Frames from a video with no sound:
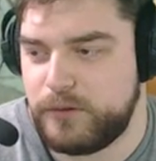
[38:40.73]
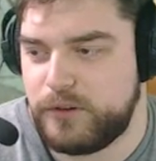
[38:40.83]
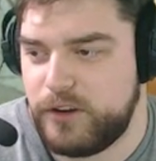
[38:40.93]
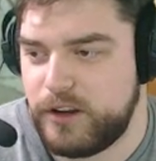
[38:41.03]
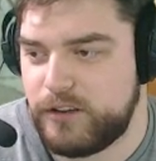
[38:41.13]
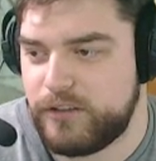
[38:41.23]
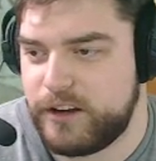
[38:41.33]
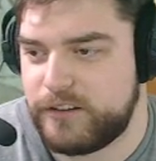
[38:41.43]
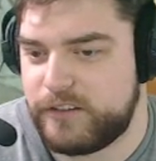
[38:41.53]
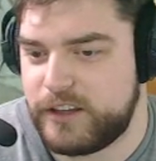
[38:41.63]
turning
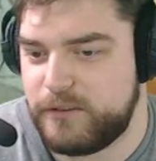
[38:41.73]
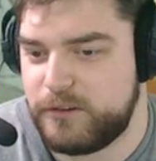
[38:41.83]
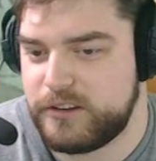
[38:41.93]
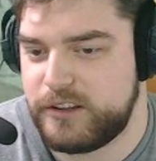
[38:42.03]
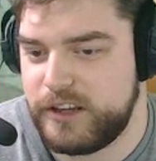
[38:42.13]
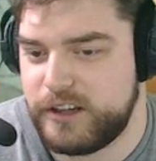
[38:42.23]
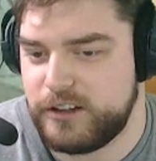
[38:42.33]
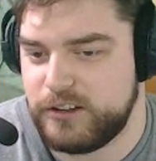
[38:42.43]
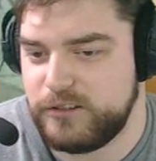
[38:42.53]
around to see what the hell...